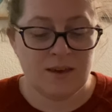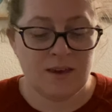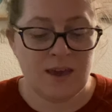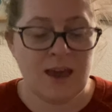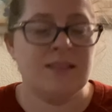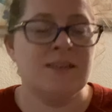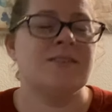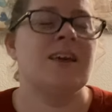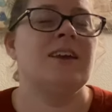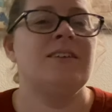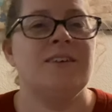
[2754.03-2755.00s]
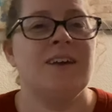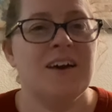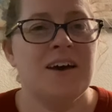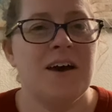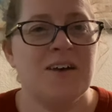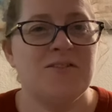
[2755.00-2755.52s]
had this
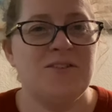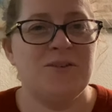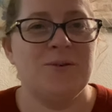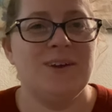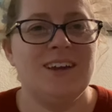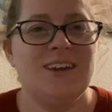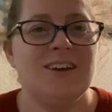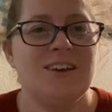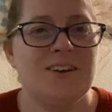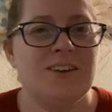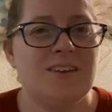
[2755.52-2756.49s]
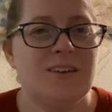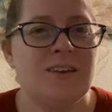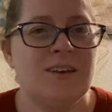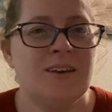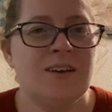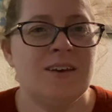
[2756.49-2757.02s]
idea of doing
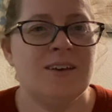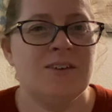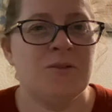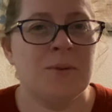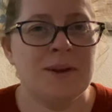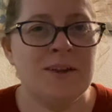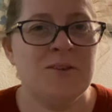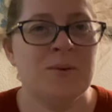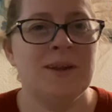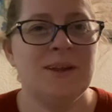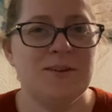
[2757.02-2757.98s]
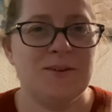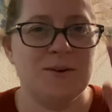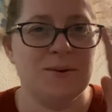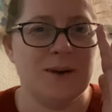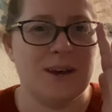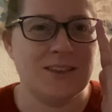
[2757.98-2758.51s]

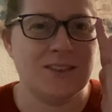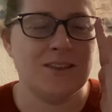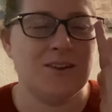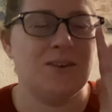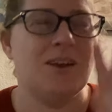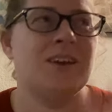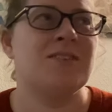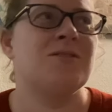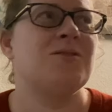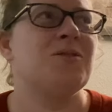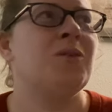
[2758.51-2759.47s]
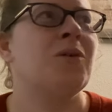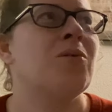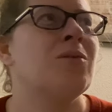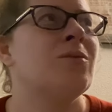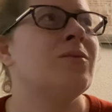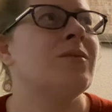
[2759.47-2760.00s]
2022 as
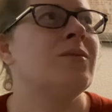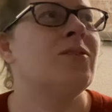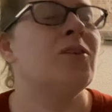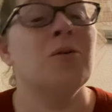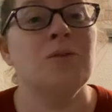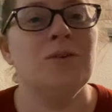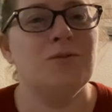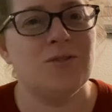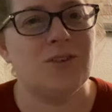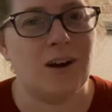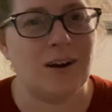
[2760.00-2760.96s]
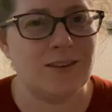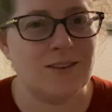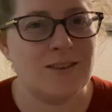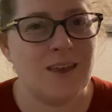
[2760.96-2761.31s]
no new starts.